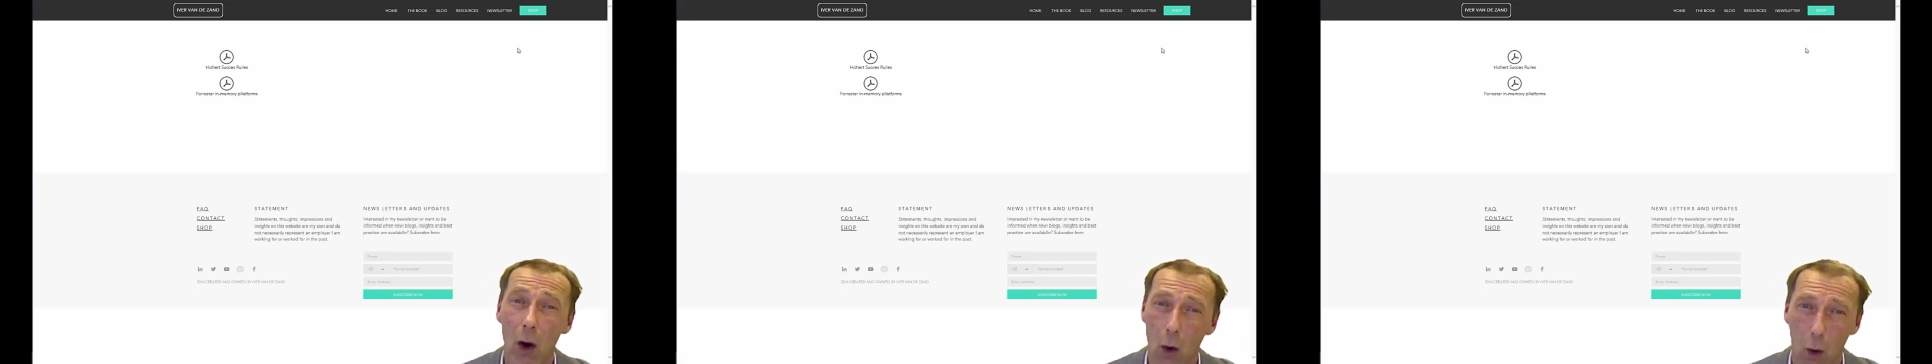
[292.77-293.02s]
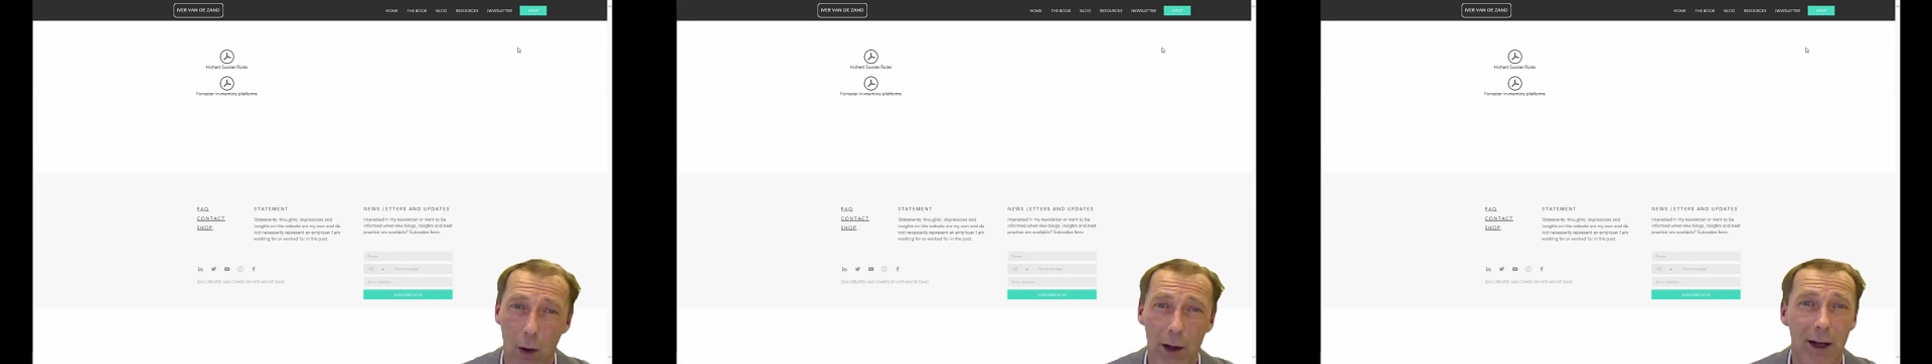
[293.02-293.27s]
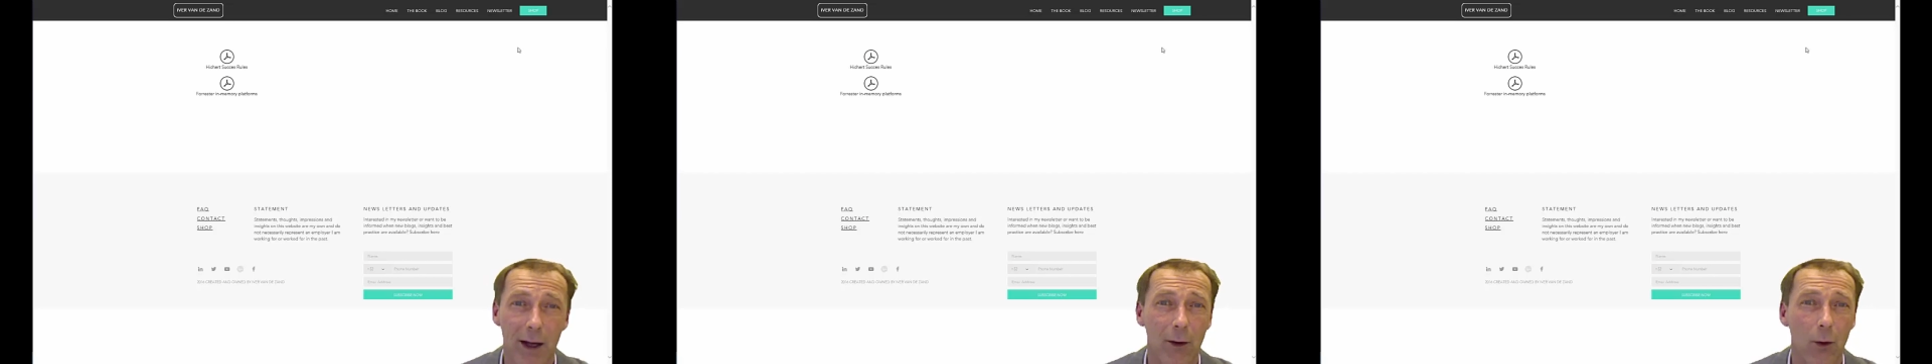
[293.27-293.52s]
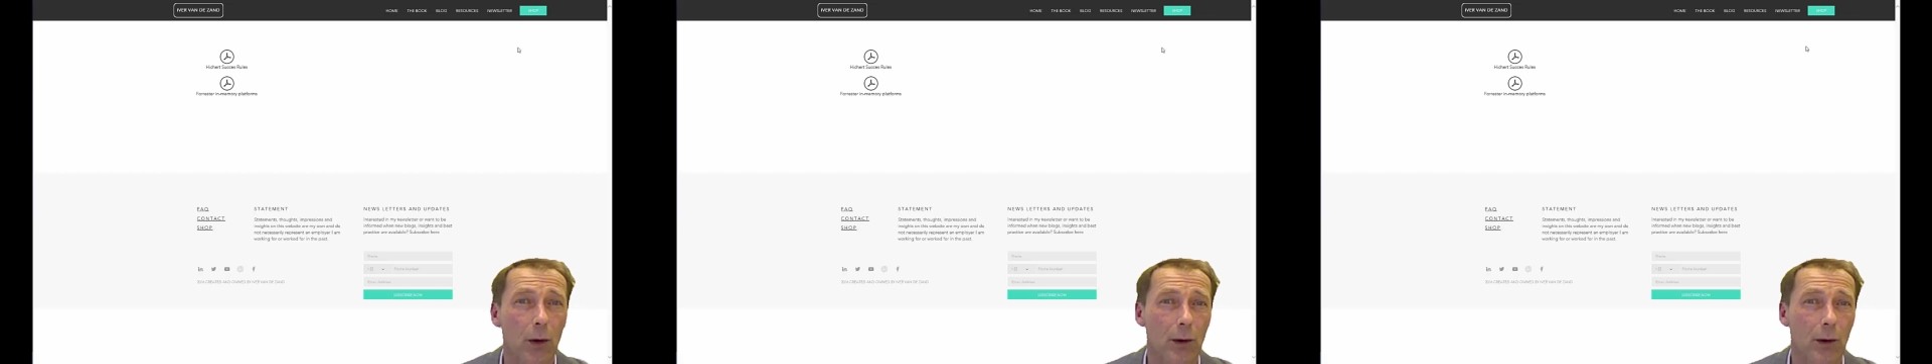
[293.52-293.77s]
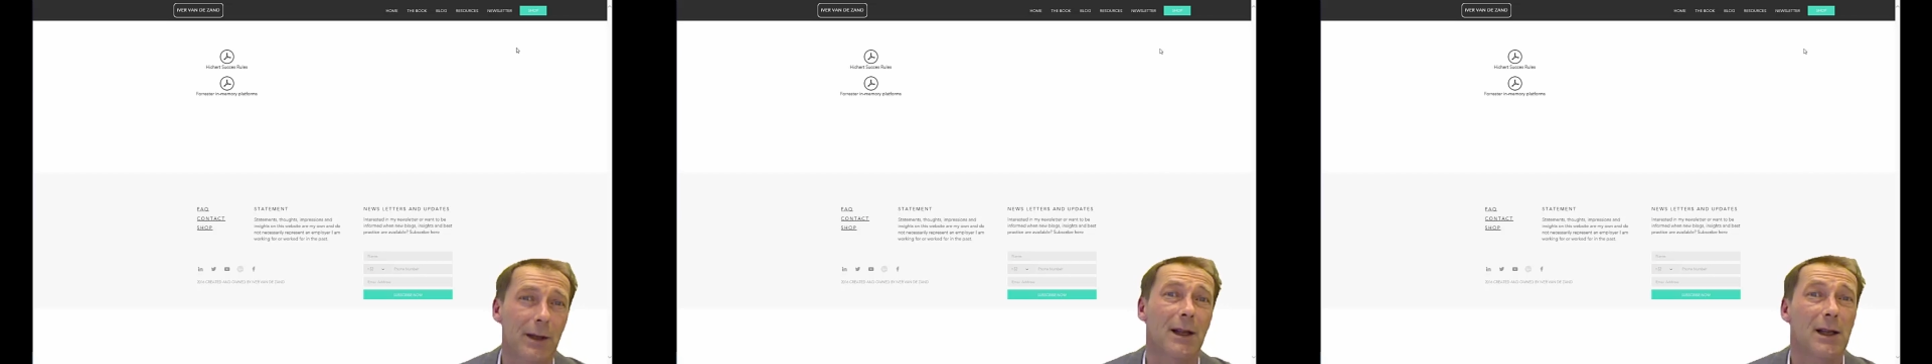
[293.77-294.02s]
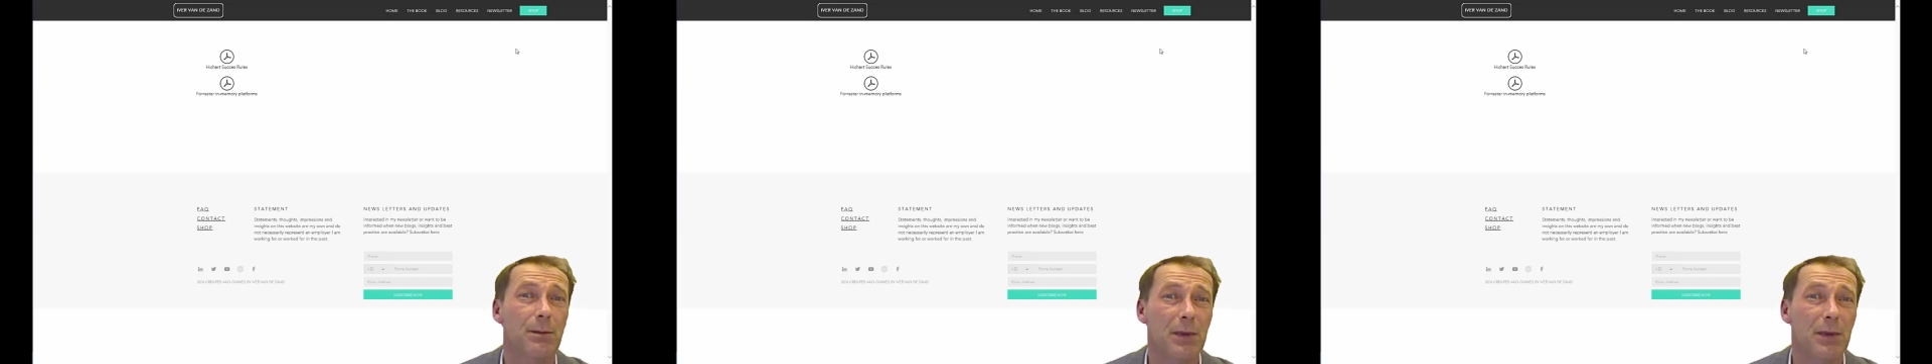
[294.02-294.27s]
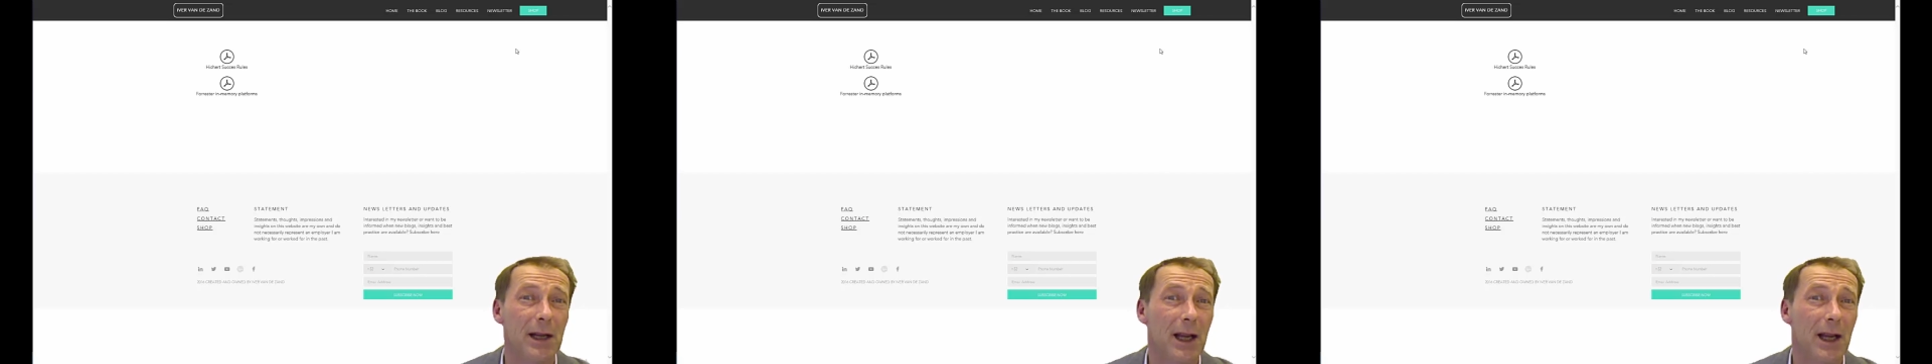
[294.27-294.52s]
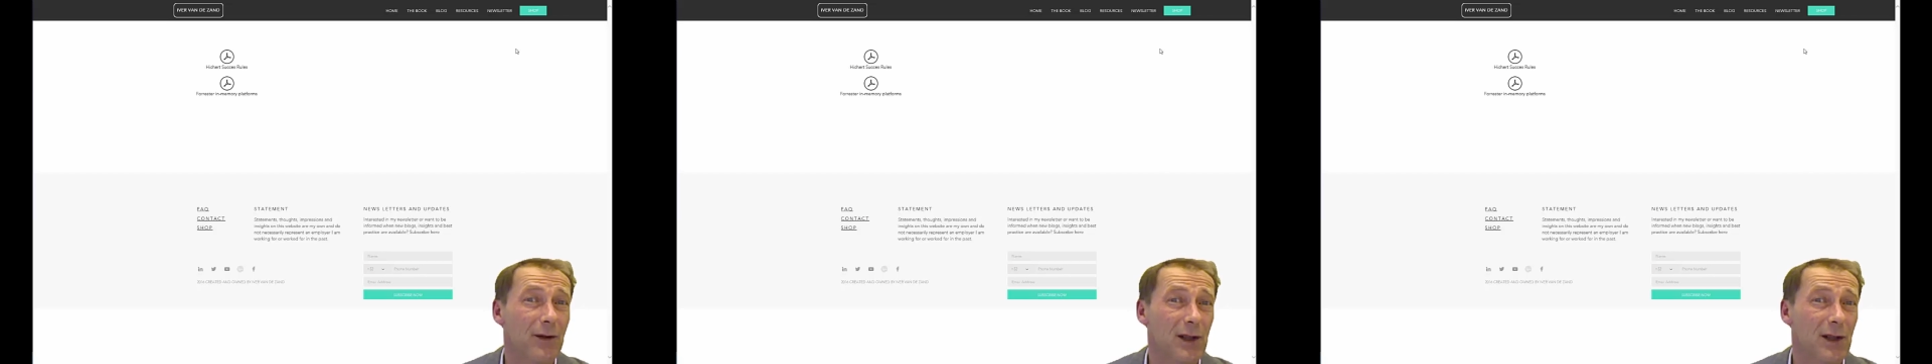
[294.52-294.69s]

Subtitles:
or you can order it as PDF,